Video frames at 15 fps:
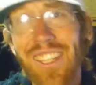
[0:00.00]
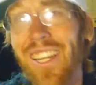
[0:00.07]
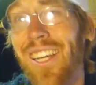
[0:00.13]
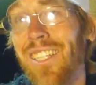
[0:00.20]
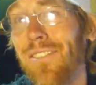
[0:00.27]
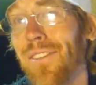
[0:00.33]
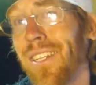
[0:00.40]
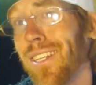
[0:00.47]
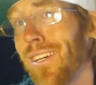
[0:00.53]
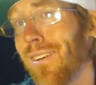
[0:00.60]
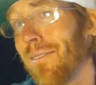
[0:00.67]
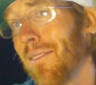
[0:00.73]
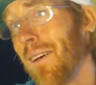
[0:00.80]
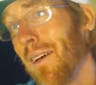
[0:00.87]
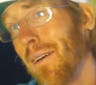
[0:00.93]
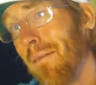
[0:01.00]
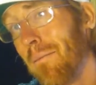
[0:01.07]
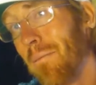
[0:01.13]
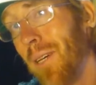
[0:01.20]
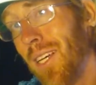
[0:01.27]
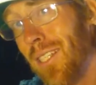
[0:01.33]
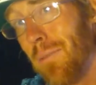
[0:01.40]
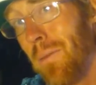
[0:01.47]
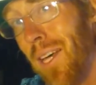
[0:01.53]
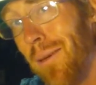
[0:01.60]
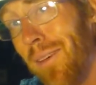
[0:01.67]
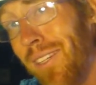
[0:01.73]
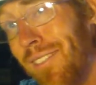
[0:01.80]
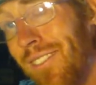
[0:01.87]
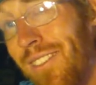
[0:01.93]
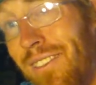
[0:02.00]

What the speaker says: next video. Peace, baby.